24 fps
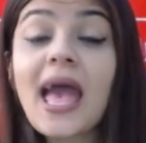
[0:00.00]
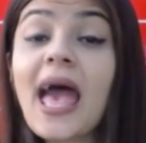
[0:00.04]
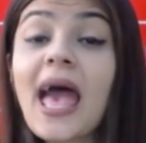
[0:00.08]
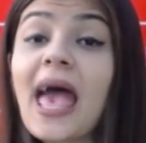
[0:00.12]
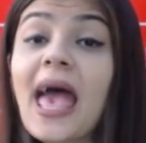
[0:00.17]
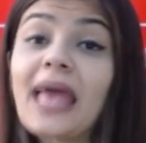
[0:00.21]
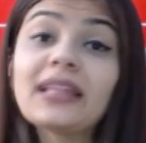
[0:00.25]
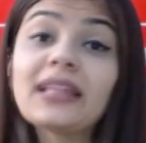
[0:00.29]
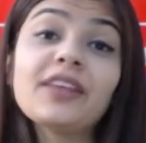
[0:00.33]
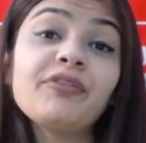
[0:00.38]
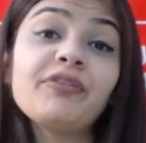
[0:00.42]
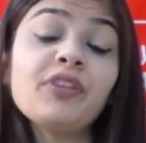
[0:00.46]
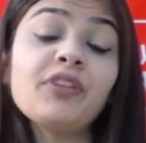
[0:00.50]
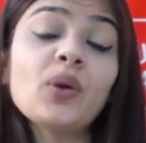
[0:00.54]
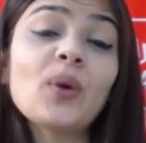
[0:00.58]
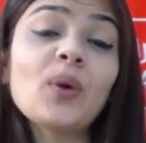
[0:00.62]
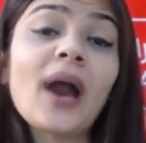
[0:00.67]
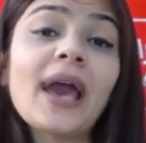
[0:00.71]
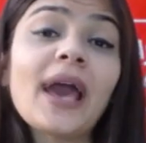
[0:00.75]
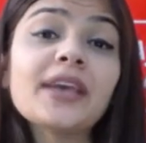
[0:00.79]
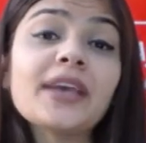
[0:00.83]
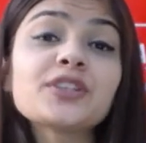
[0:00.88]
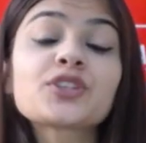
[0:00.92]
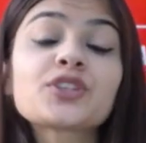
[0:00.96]
And if you
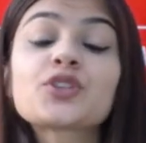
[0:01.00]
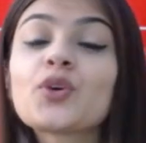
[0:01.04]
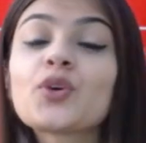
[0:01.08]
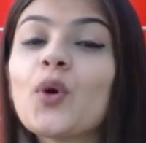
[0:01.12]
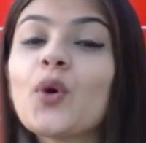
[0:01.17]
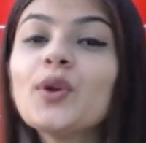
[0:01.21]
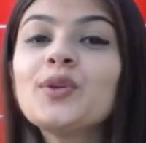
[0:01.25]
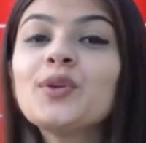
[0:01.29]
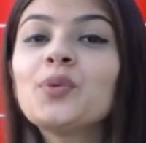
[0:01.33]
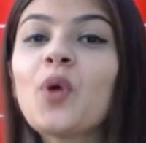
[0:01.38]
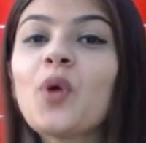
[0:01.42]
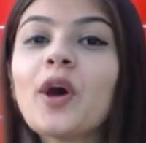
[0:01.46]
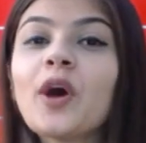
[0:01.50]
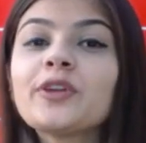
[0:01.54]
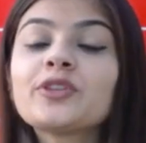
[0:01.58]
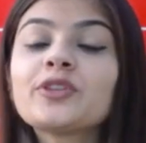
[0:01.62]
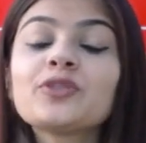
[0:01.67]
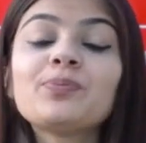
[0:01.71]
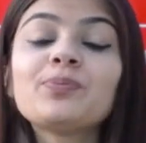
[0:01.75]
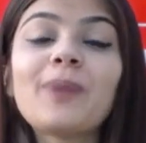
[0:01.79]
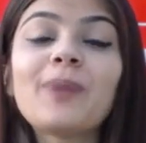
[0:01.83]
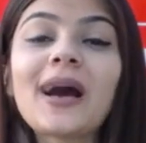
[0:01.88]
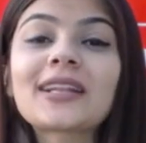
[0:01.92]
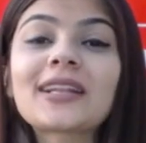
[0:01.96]
guys don't want to
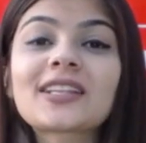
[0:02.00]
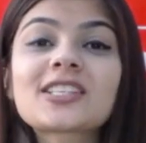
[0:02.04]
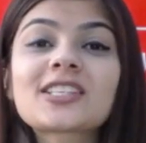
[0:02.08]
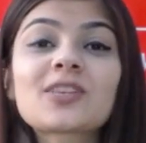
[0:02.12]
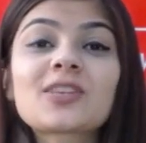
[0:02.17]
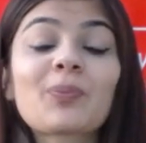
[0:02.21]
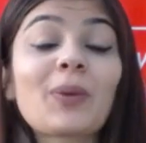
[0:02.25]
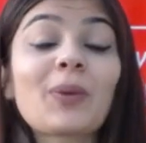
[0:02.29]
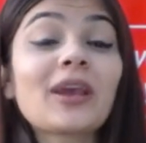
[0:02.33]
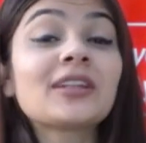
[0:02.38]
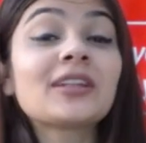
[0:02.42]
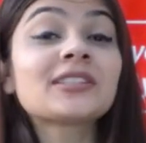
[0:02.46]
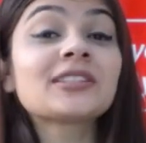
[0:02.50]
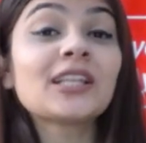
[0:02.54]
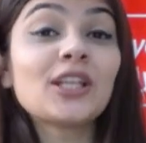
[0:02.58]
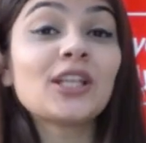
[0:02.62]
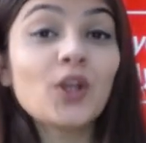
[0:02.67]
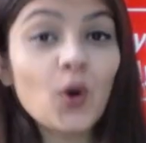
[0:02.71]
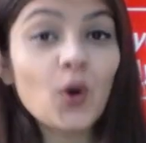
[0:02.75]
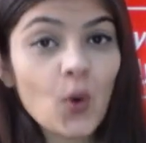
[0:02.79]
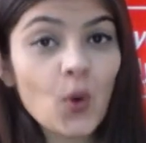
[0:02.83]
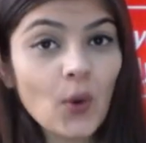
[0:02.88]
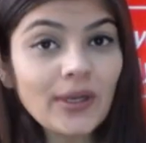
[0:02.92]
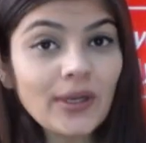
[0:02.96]
participate
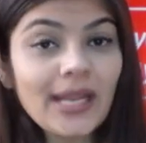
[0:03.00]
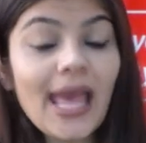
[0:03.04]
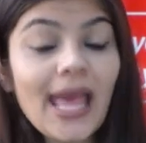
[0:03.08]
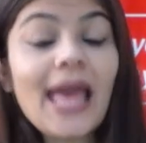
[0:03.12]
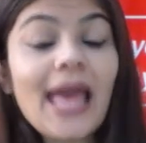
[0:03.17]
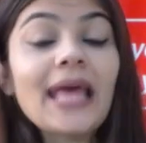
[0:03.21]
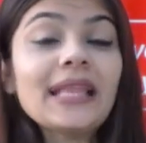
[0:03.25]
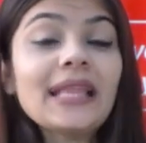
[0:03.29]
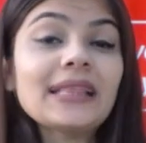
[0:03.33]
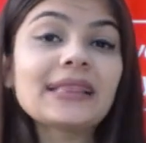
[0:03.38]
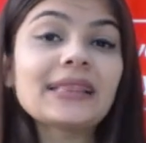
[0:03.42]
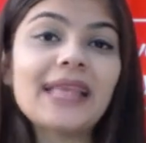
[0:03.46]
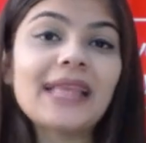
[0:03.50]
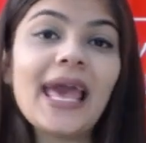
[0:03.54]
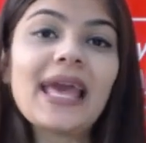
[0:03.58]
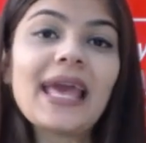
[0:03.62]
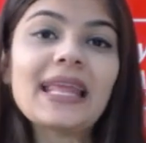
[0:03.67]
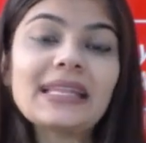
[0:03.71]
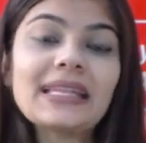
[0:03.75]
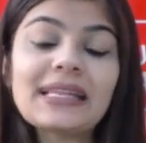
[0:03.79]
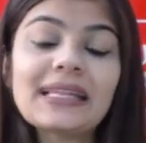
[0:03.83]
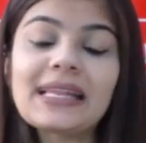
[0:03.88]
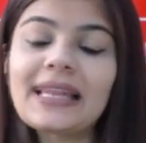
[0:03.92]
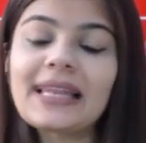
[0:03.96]
alone,
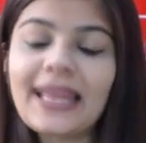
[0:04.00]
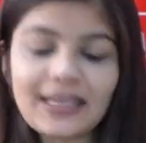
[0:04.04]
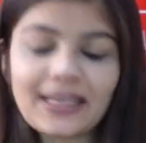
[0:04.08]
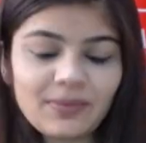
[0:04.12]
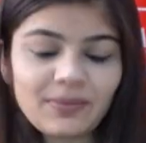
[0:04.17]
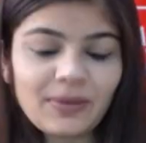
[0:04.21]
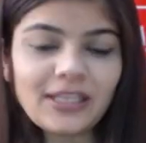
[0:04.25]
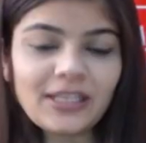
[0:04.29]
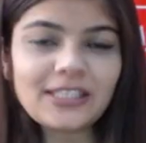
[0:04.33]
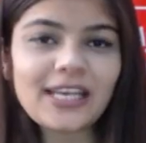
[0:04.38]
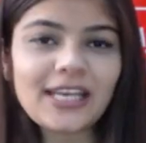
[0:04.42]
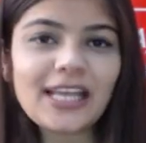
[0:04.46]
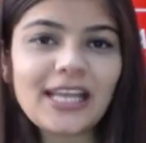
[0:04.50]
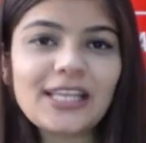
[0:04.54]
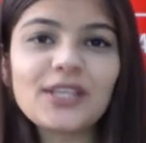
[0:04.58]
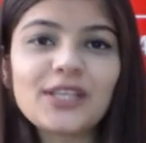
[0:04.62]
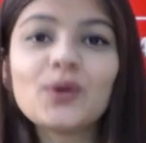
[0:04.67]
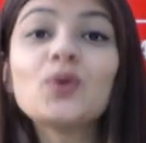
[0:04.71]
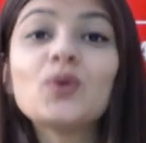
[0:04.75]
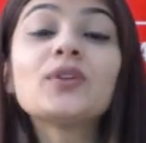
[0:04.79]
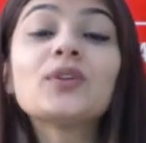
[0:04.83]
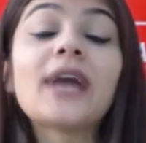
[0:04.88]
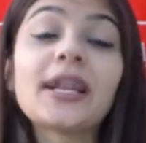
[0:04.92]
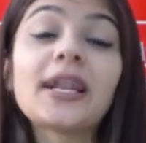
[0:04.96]
then let me tell
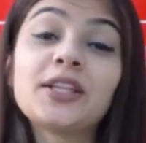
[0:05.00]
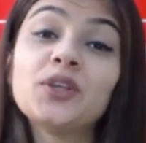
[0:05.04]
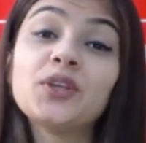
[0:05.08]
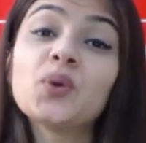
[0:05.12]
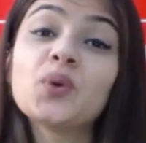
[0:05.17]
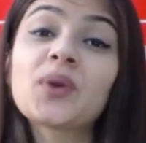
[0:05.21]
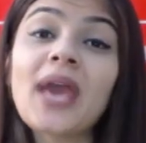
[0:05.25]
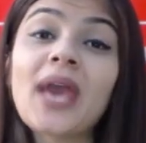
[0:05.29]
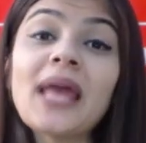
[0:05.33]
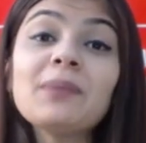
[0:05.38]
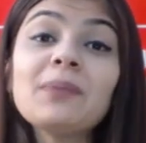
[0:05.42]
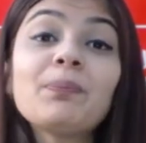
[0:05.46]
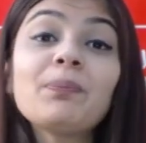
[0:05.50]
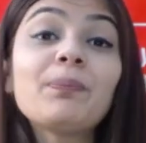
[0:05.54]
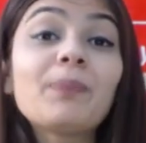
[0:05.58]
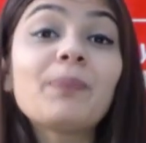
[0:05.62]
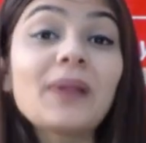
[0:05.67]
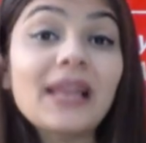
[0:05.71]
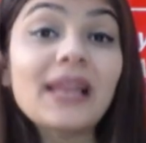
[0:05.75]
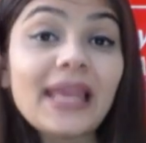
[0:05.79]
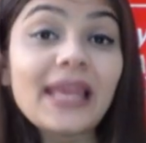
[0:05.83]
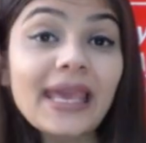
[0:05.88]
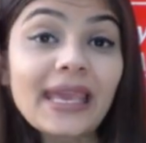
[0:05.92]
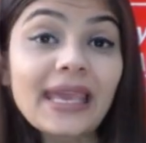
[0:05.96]
you that you can
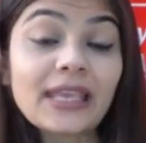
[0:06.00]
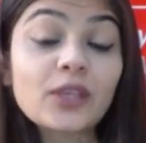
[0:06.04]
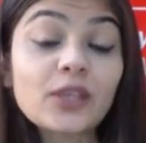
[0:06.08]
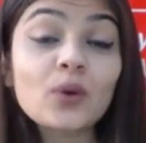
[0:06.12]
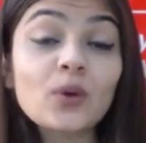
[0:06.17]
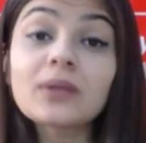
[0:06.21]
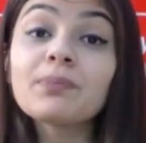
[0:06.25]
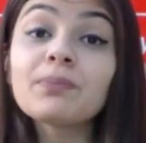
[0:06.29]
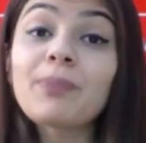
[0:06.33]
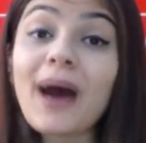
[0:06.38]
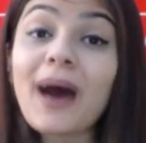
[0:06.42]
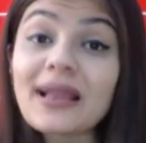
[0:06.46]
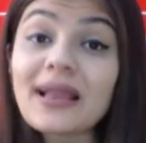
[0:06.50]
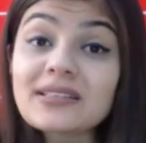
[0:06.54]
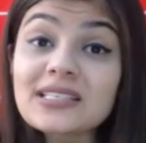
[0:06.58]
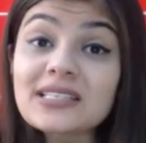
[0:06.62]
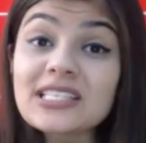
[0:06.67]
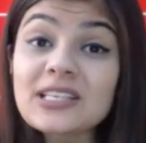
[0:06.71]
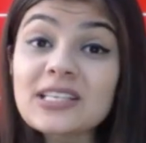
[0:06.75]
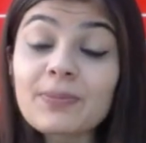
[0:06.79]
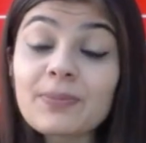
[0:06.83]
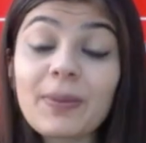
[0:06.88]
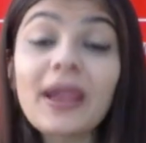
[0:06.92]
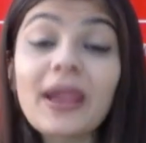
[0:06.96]
play, you can
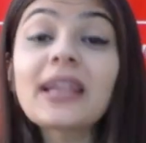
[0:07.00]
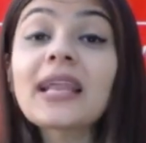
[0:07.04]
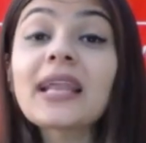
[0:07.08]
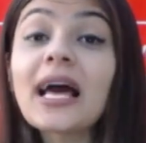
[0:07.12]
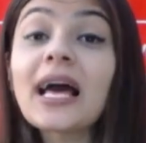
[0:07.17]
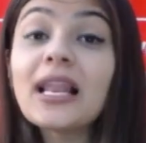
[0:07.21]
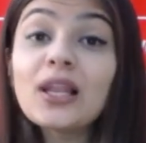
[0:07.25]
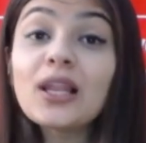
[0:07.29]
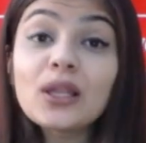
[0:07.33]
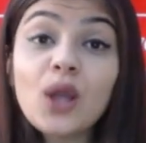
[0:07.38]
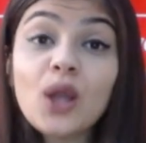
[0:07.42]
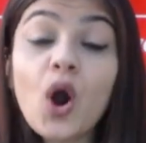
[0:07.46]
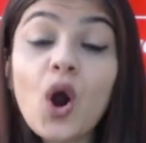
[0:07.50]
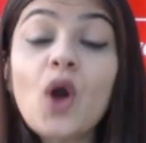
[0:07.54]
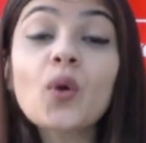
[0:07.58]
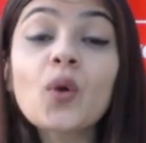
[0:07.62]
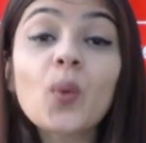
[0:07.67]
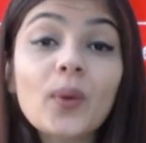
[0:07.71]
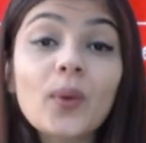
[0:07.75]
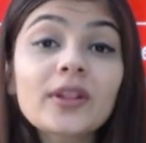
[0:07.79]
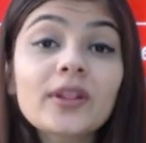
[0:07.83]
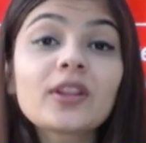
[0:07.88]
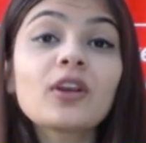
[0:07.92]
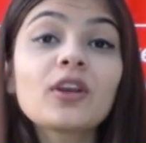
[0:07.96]
participate
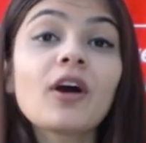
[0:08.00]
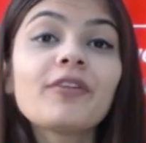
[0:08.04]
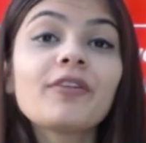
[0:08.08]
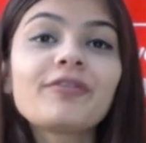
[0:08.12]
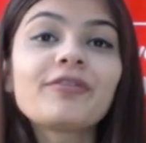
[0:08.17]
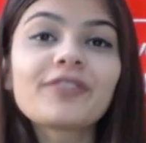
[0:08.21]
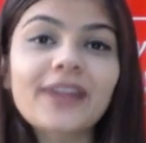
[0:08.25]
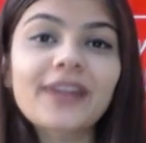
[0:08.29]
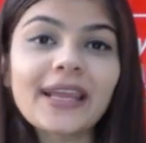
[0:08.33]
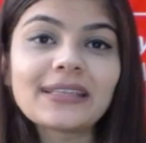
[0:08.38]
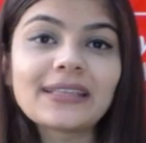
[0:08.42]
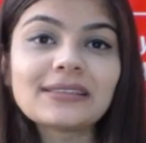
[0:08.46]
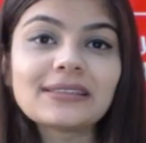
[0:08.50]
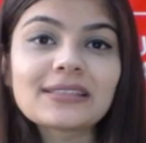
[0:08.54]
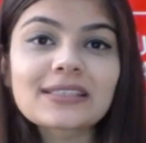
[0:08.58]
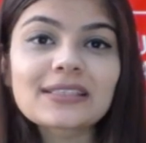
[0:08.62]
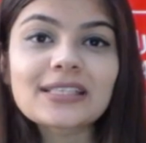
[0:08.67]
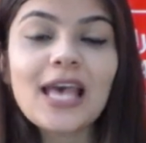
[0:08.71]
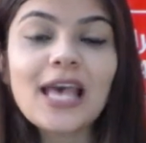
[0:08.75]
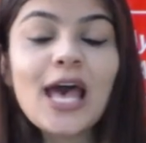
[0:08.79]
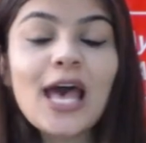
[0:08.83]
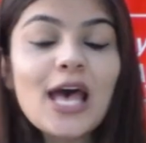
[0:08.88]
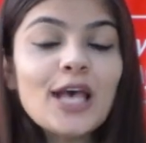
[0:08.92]
along with your friends.